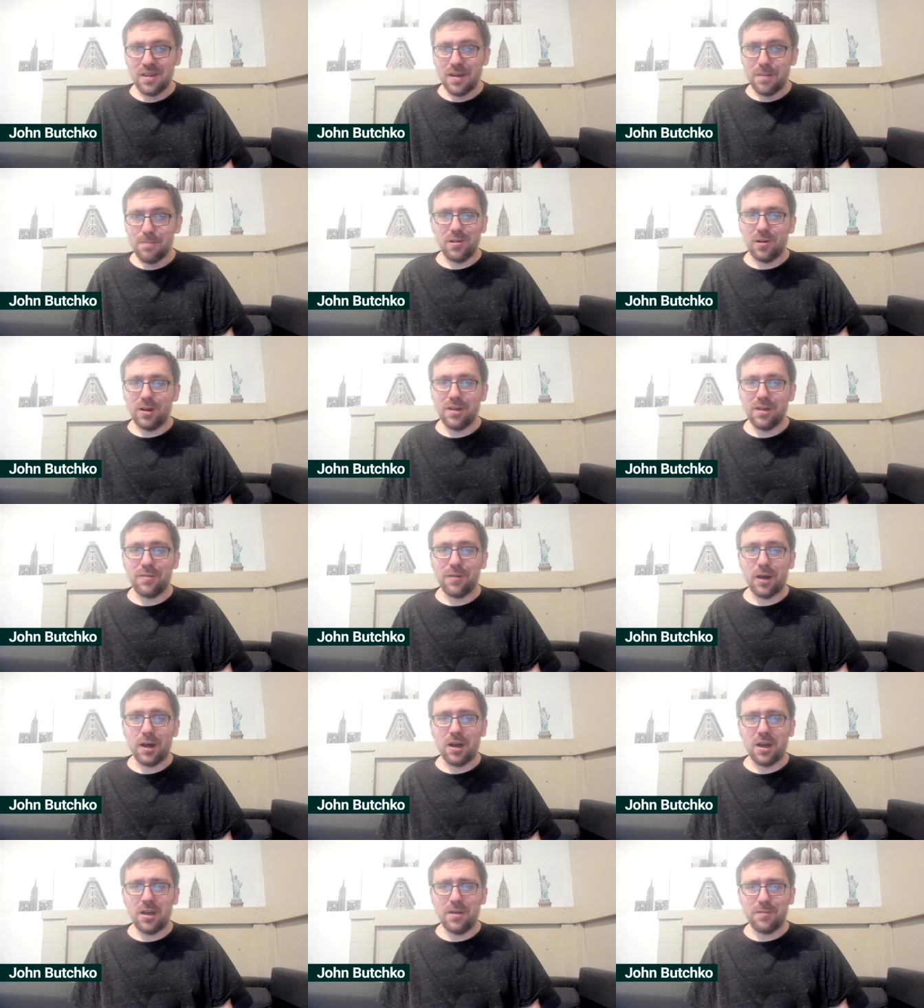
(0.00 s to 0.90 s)
But if
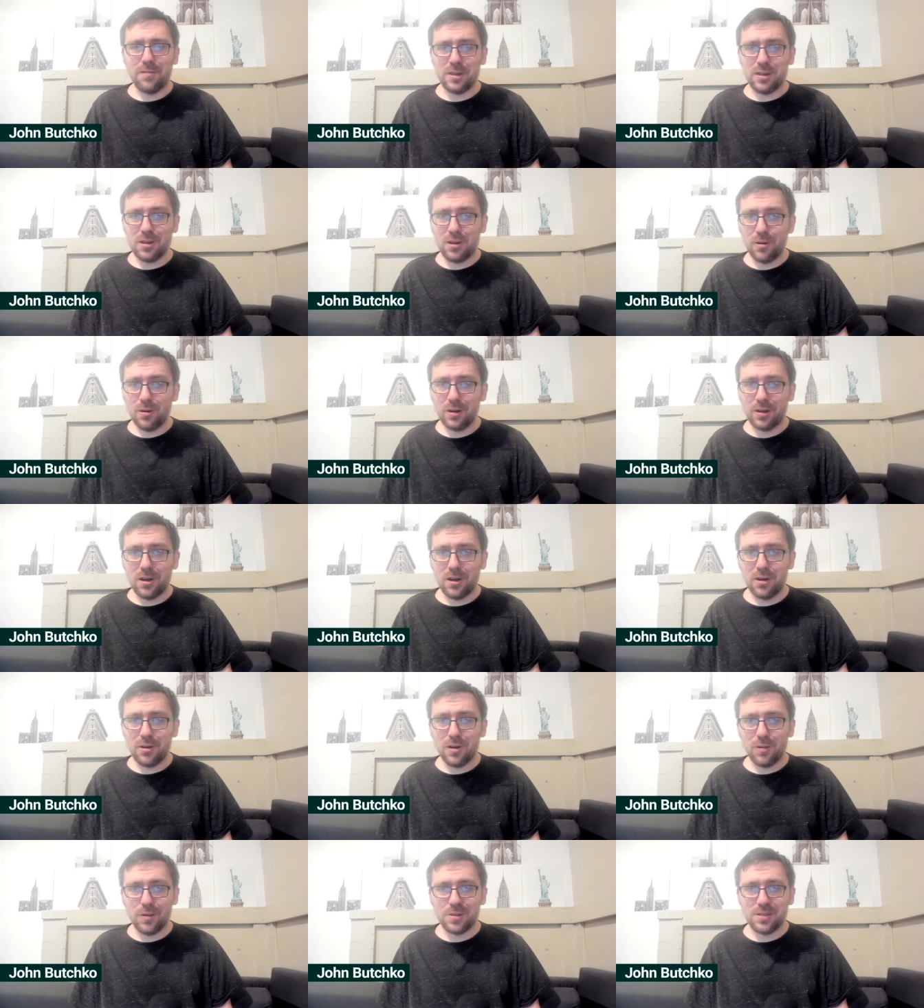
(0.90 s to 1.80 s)
if a year ago
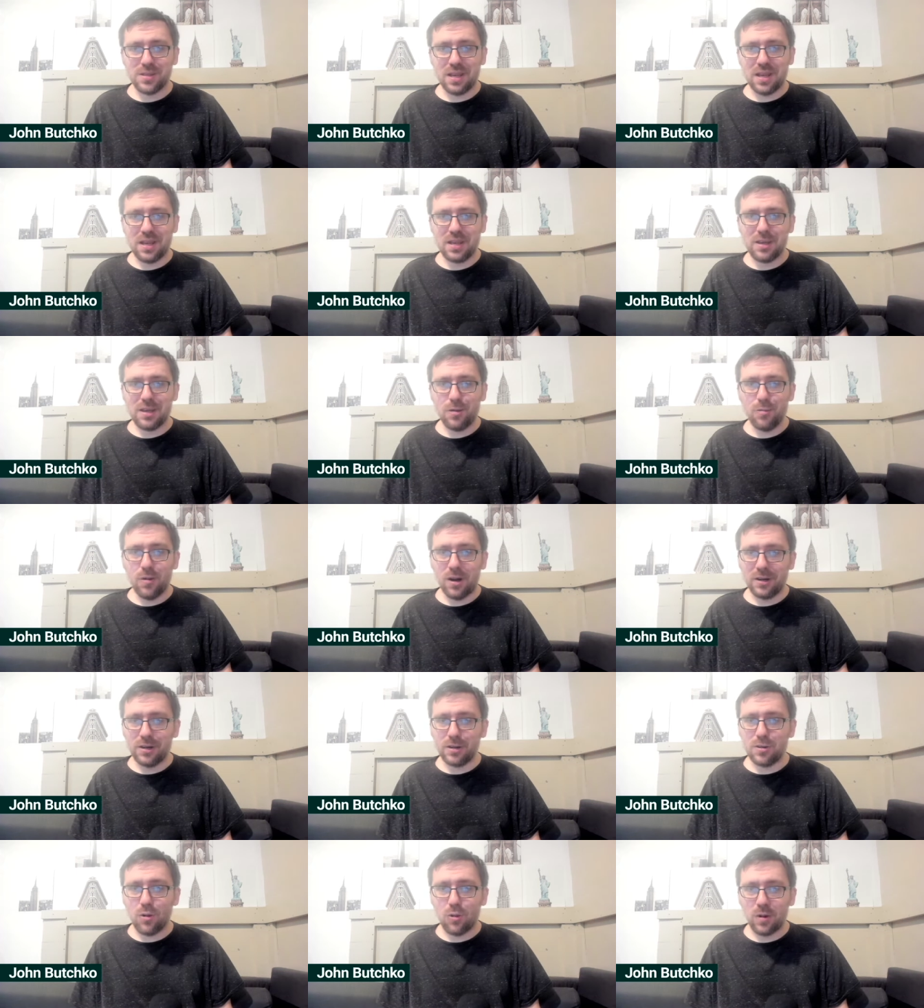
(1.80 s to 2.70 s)
you were saying you
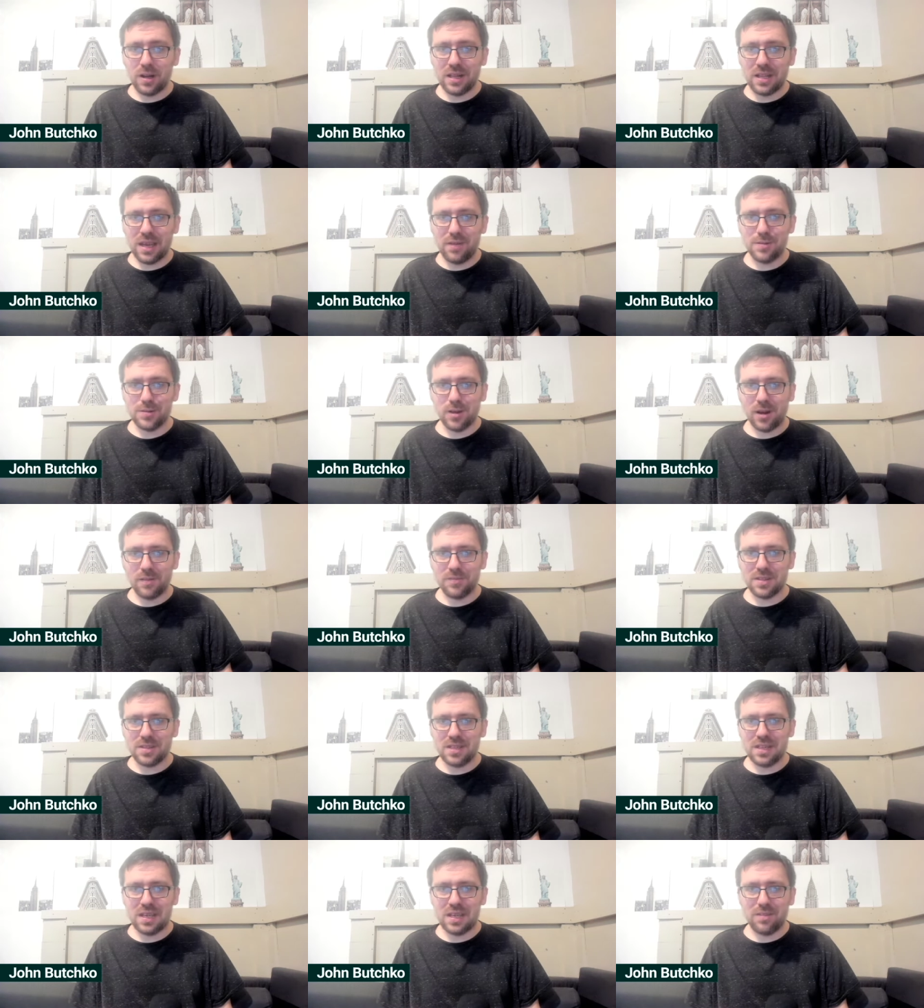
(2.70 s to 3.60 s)
wanted Corey Davis off the
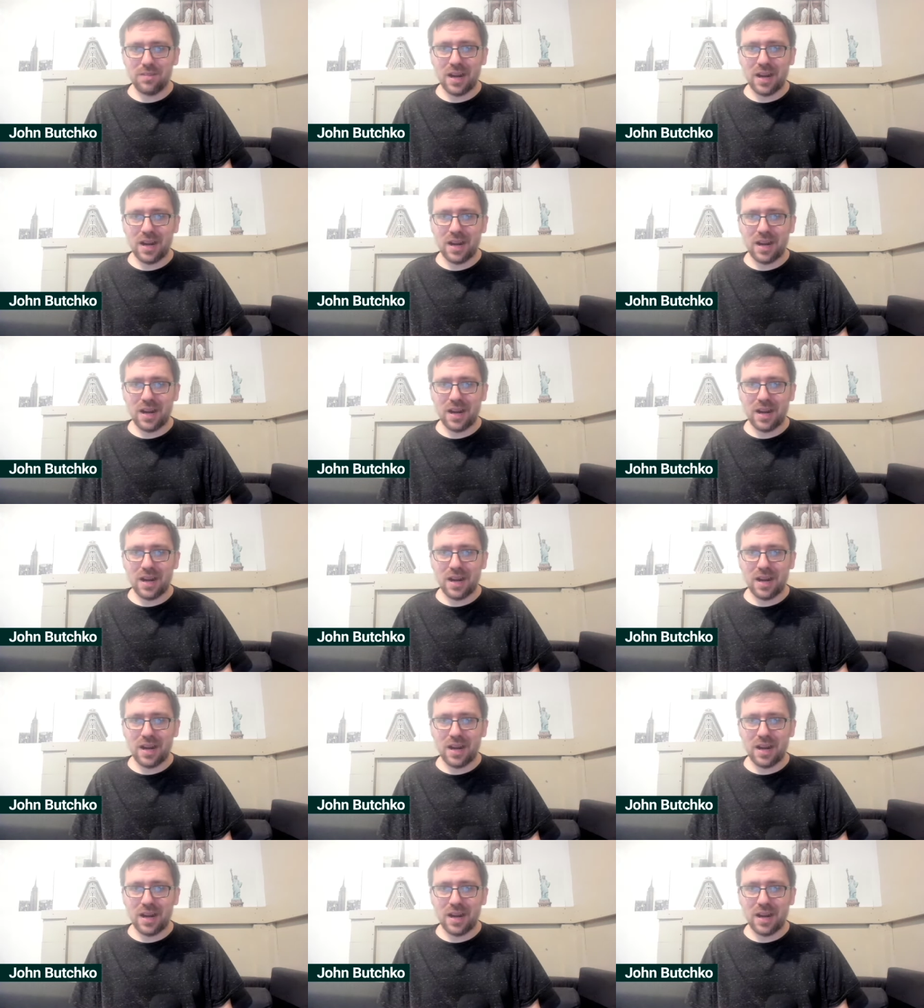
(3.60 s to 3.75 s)
team,